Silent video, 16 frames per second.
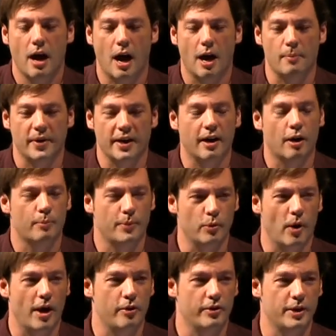um, in our
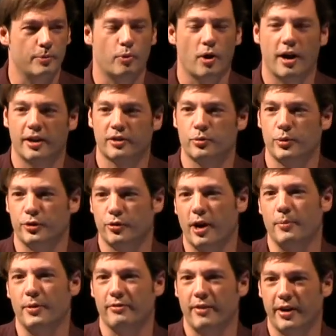BYOD product, we
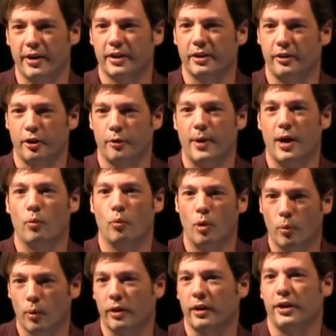try to be very clear about
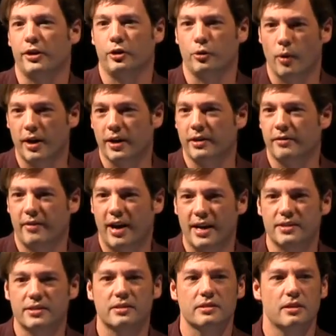what we're going to do on a
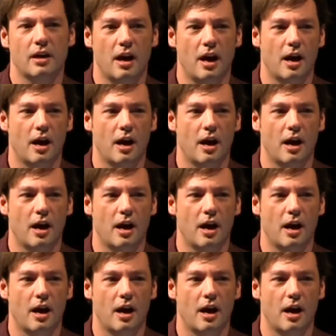device.